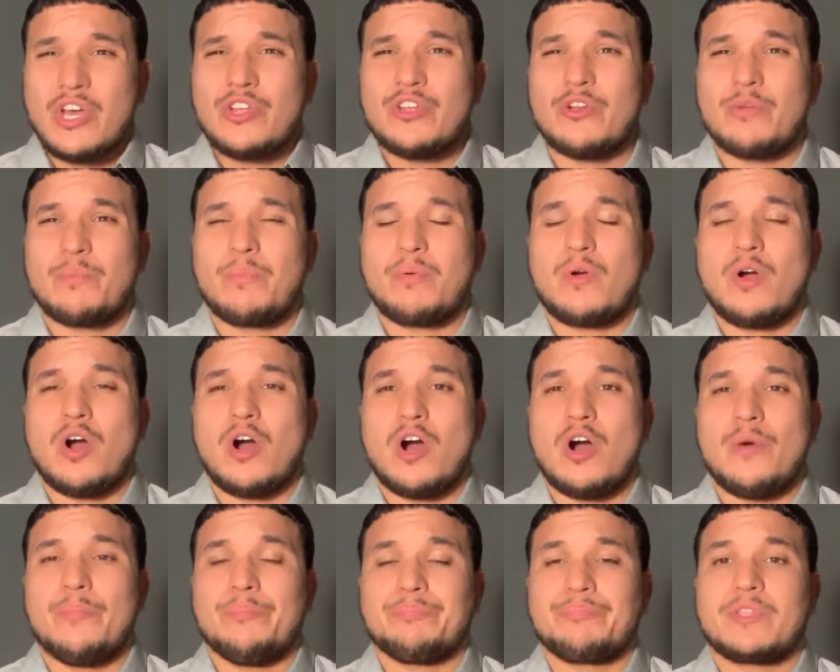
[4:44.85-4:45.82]
your
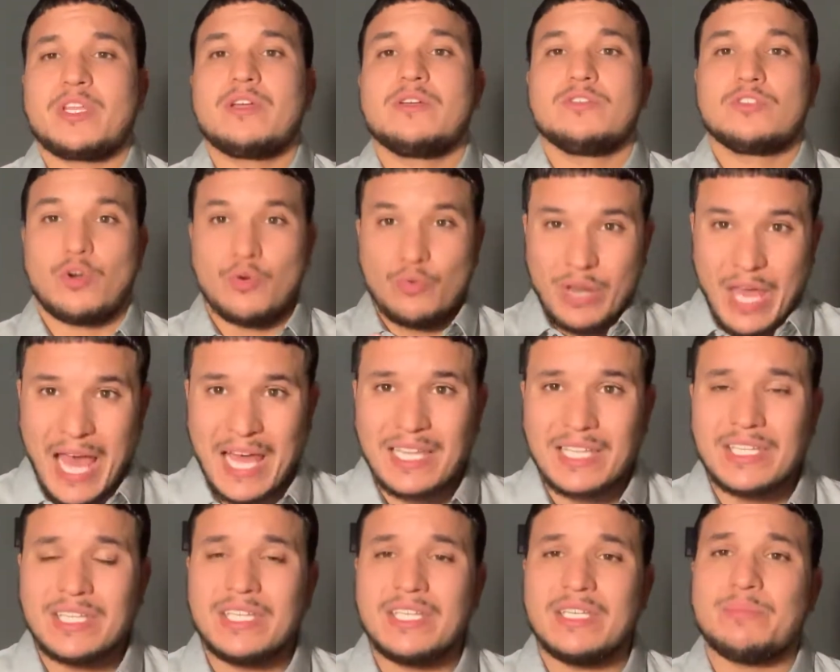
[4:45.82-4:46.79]
um,
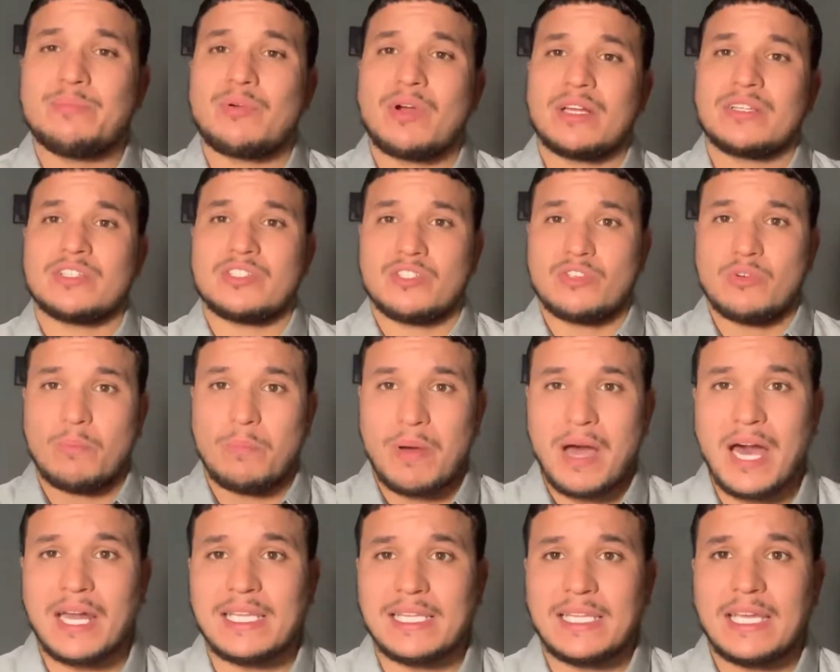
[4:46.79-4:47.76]
tonality, practice your
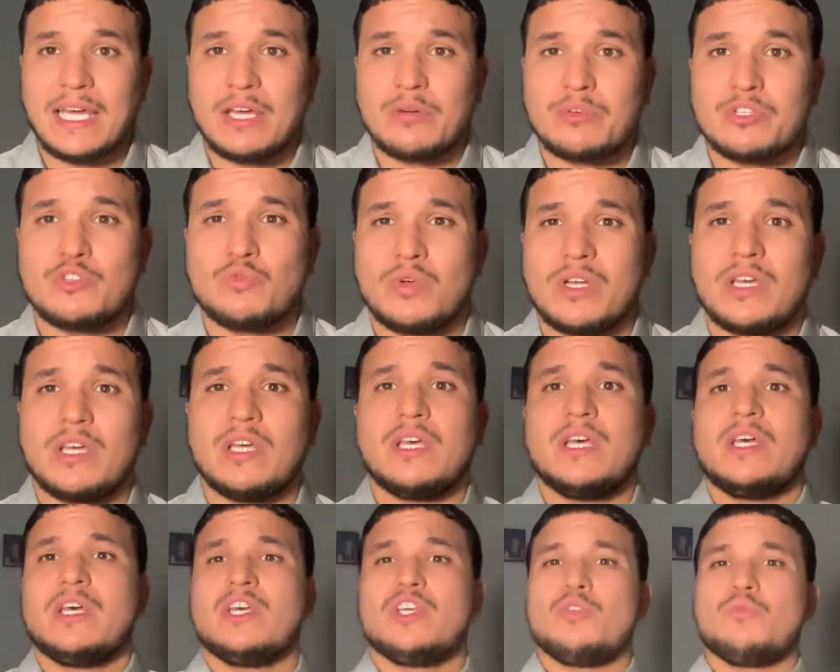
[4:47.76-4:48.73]
body language. You wanna
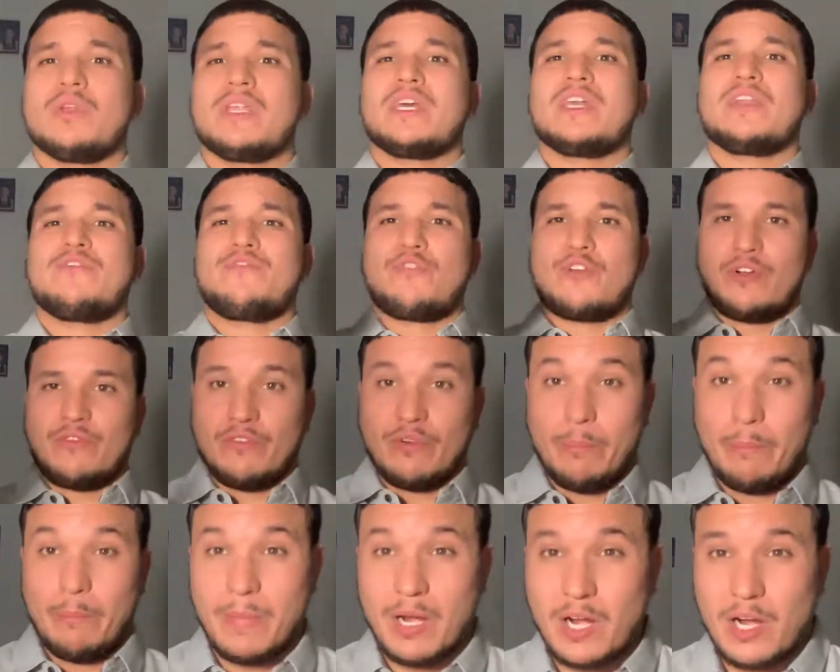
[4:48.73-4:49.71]
you want to get in front of a
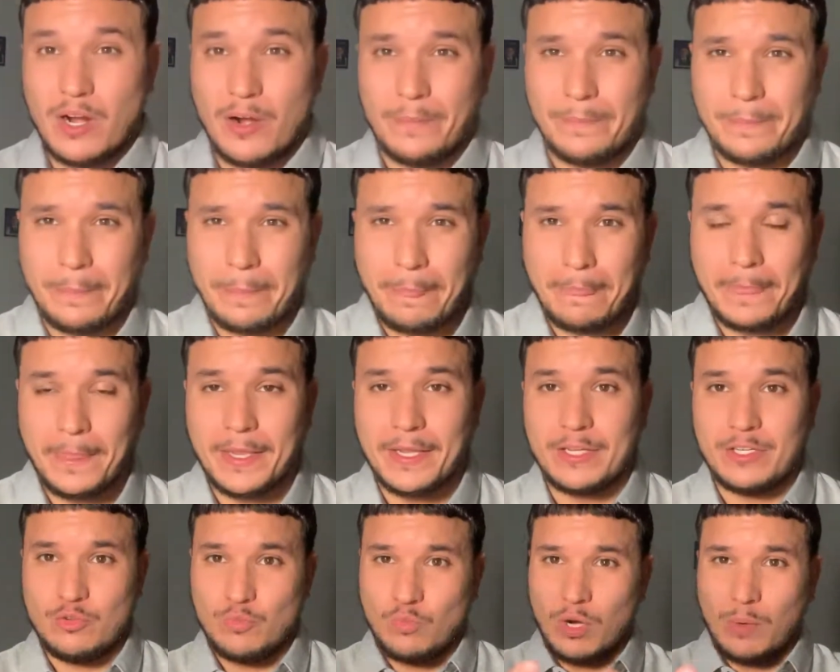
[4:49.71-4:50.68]
mirror
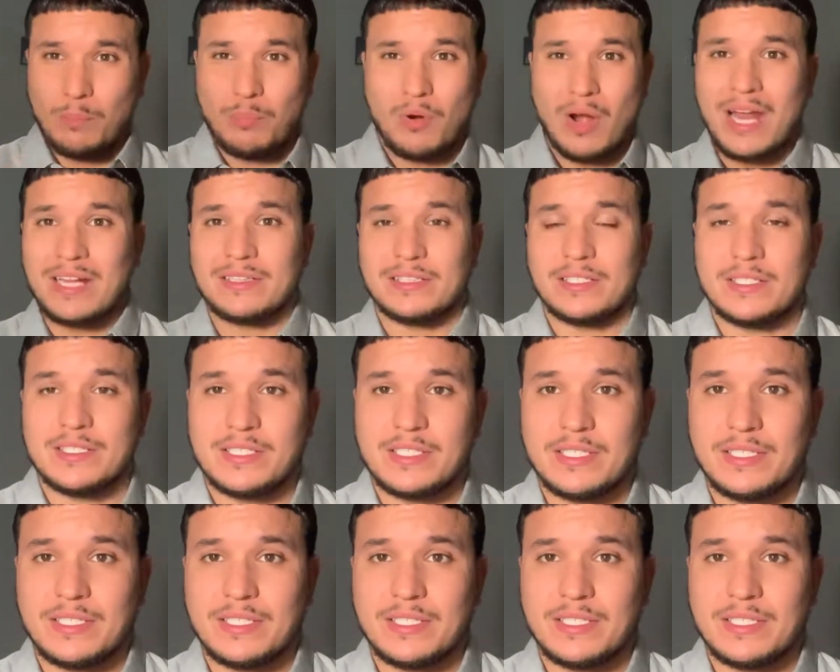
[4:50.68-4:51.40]
and you want to practice.